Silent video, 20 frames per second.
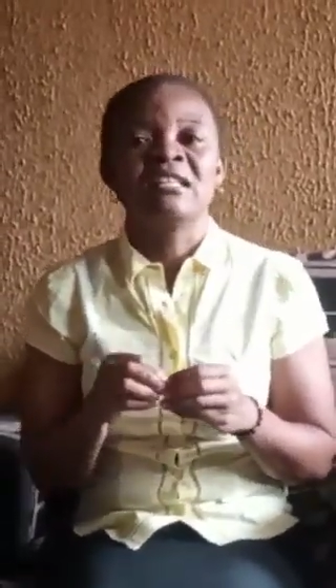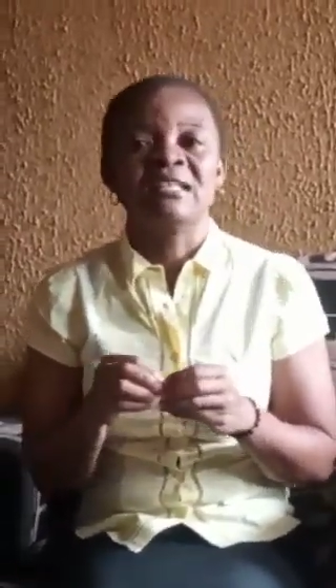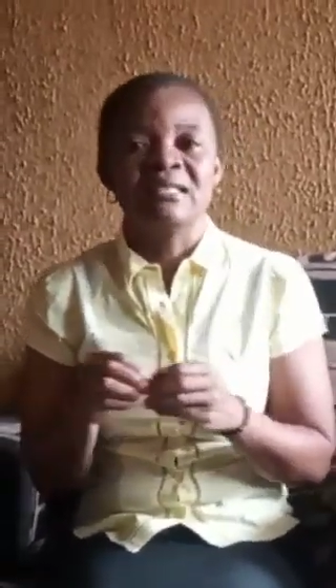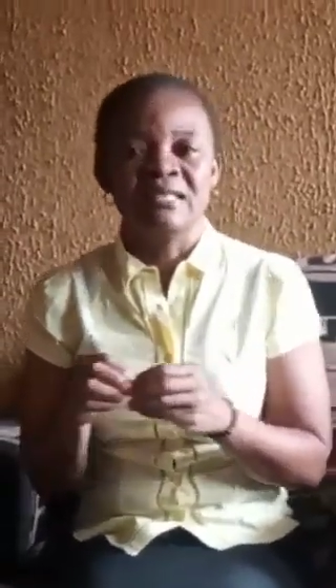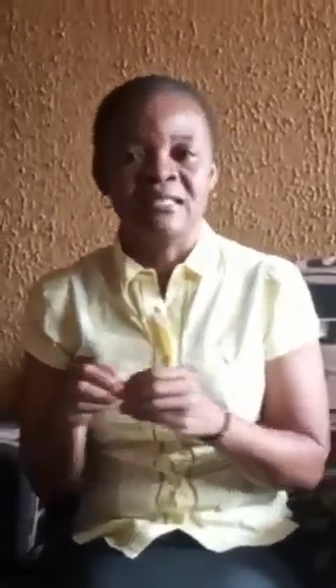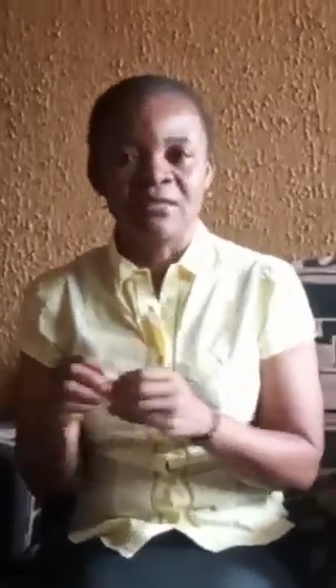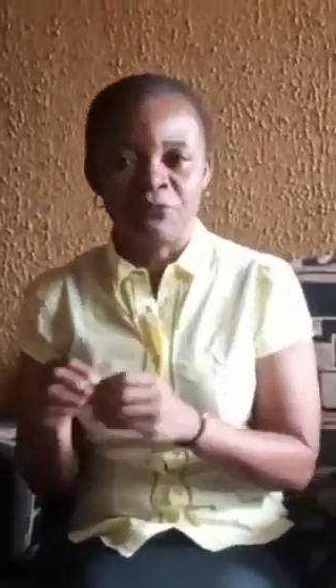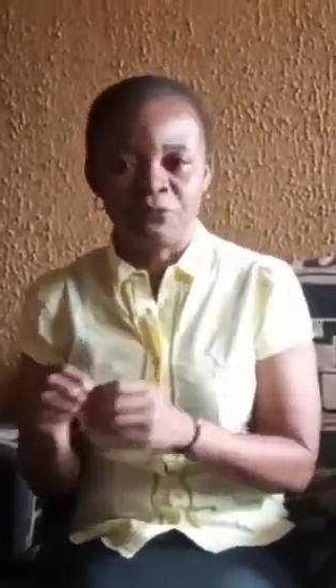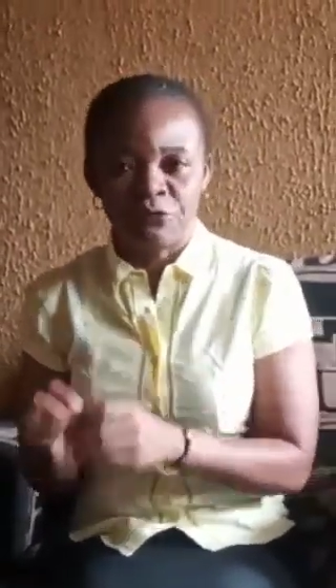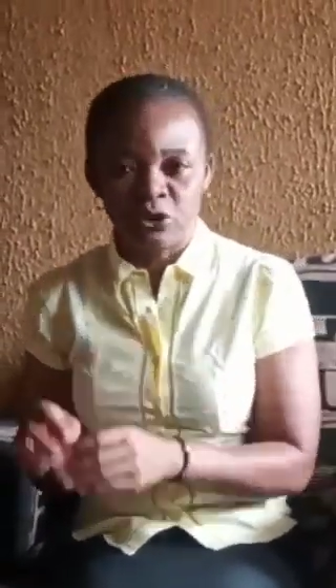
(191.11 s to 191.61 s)

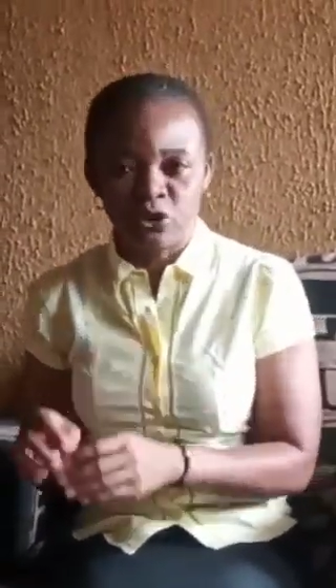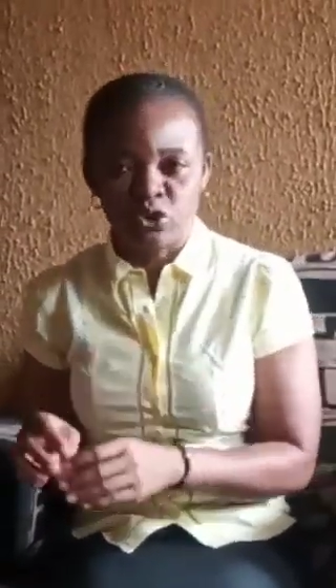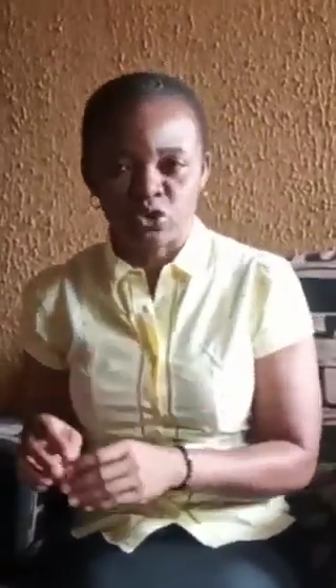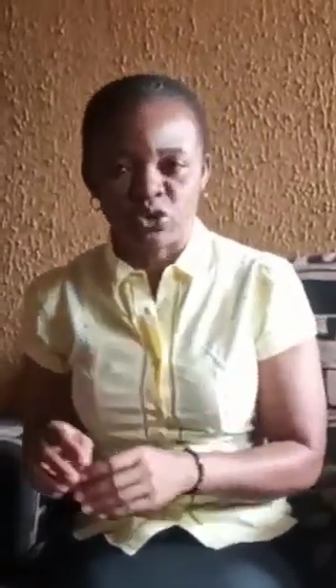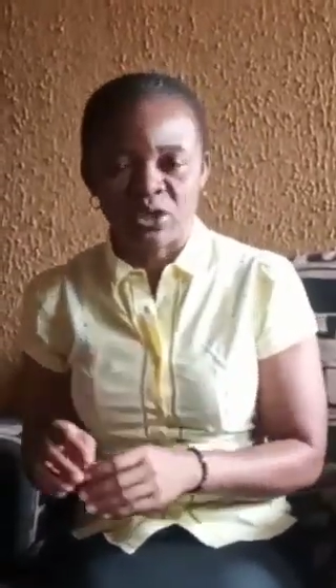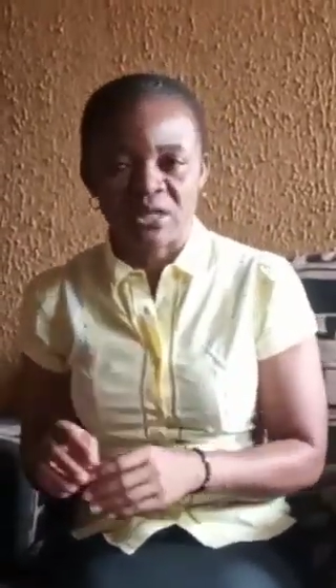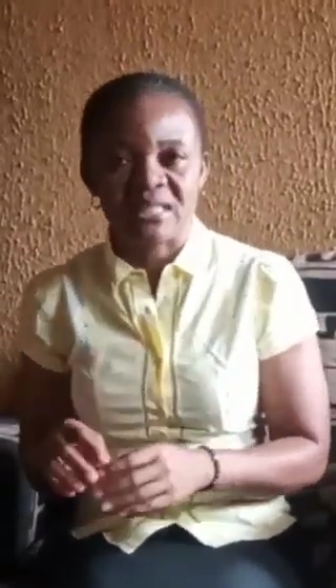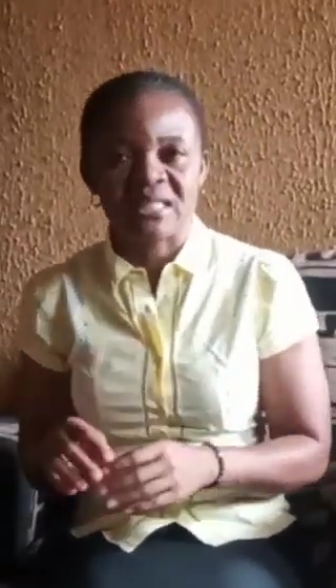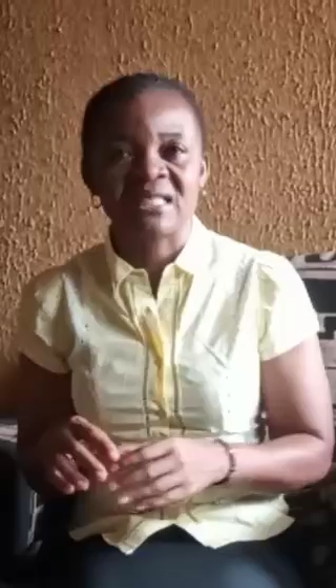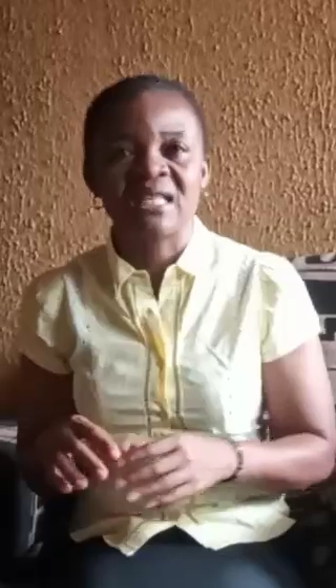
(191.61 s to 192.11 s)
the
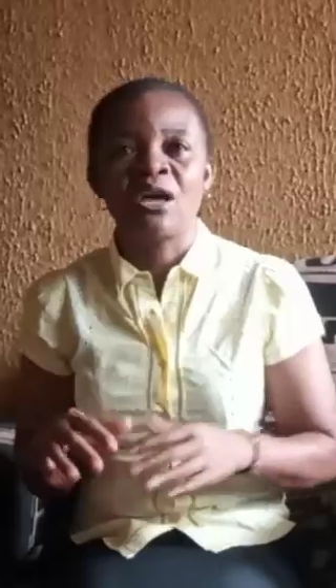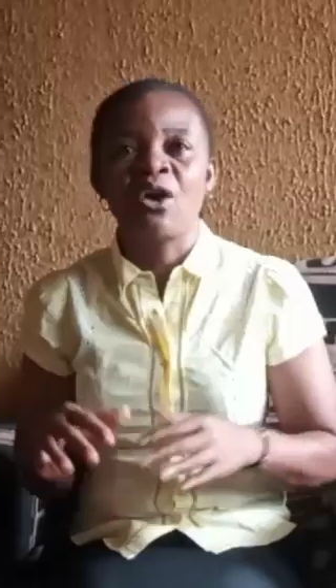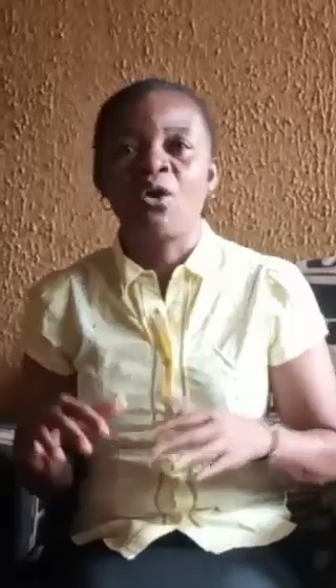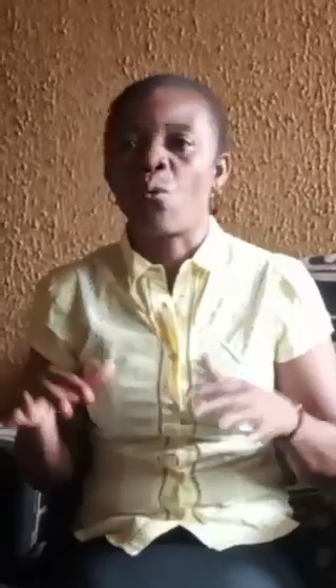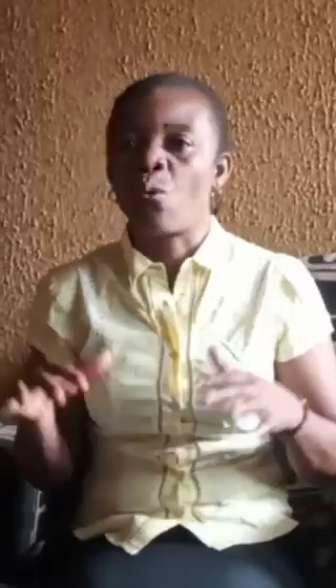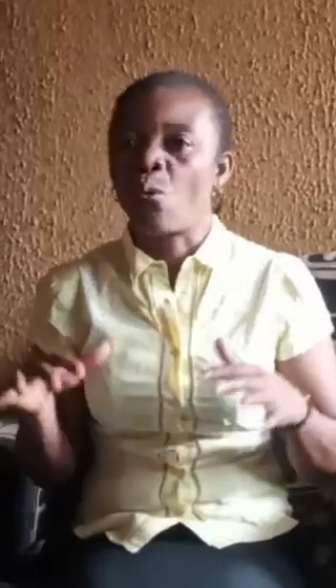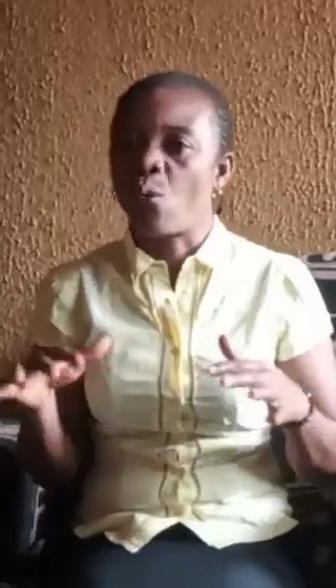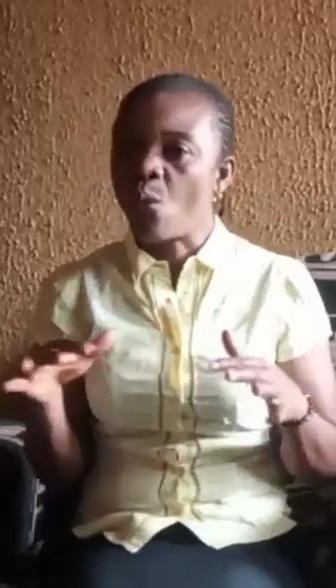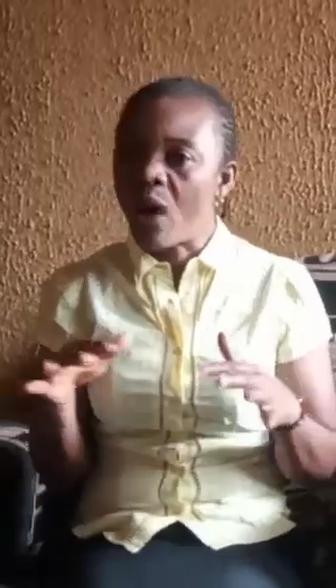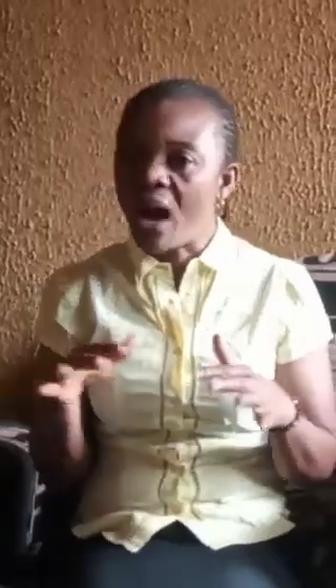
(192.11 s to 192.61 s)
filtrate,
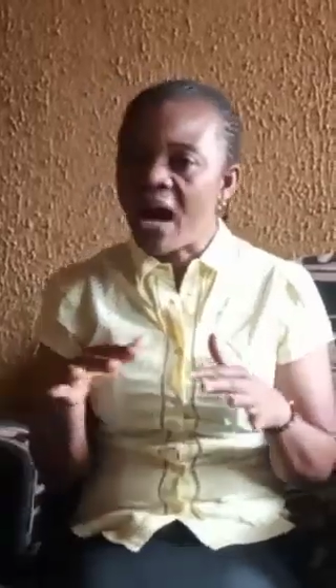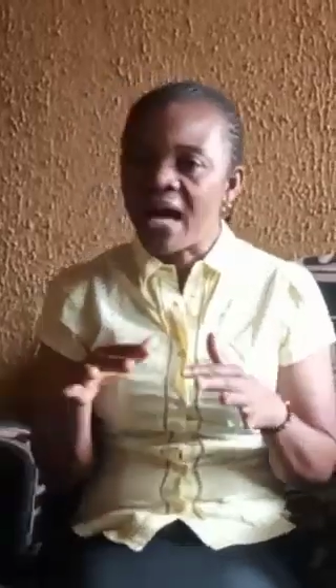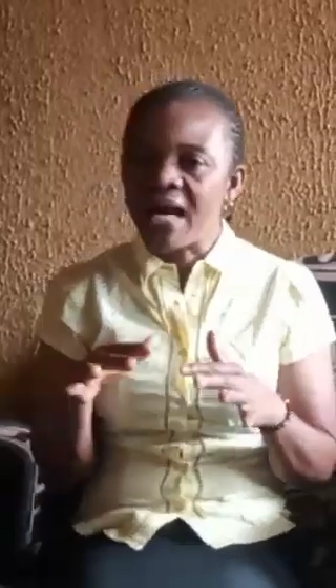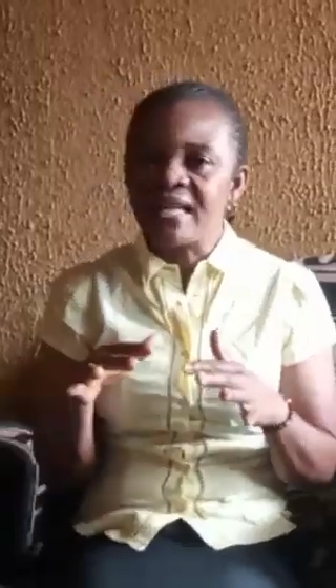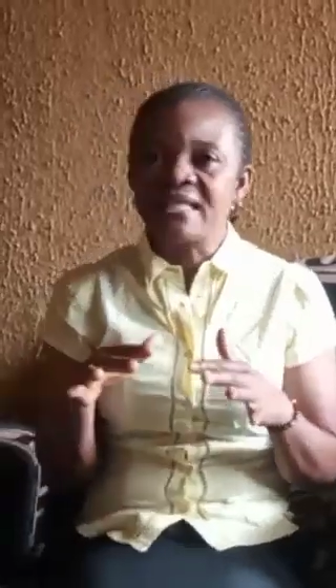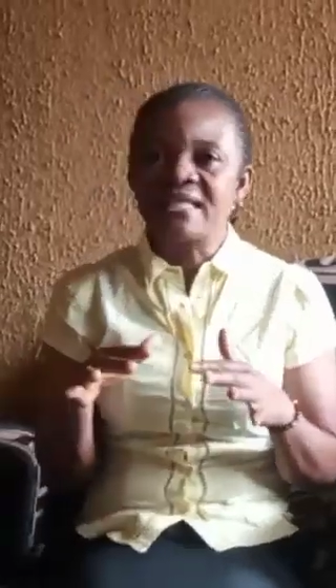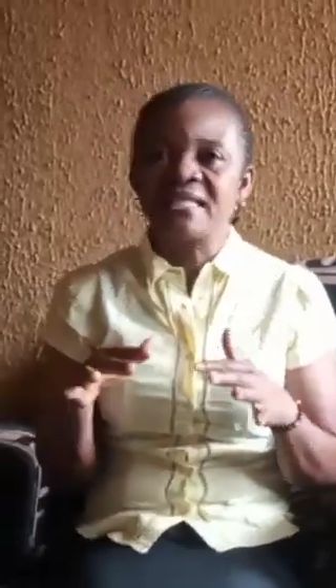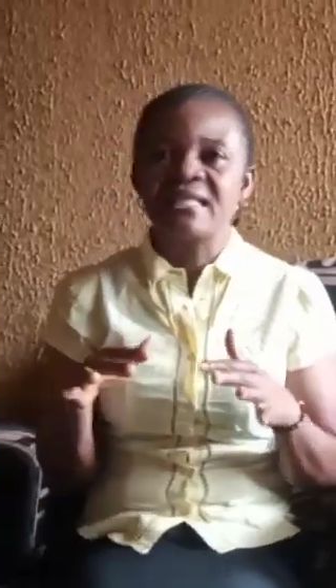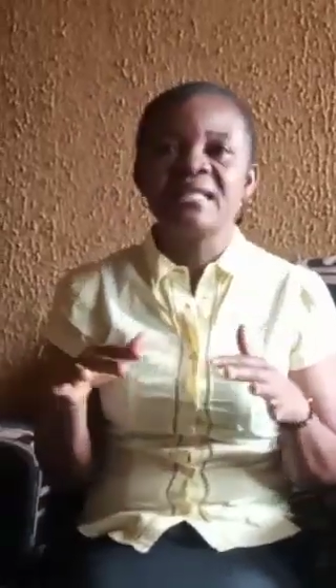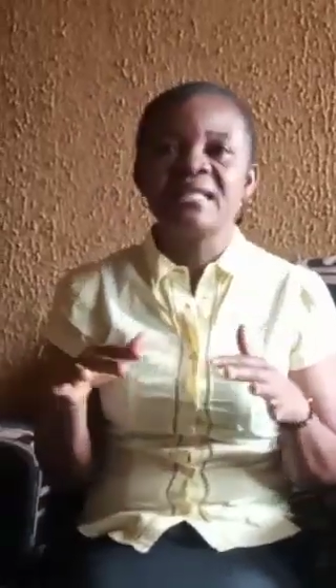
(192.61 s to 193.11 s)
while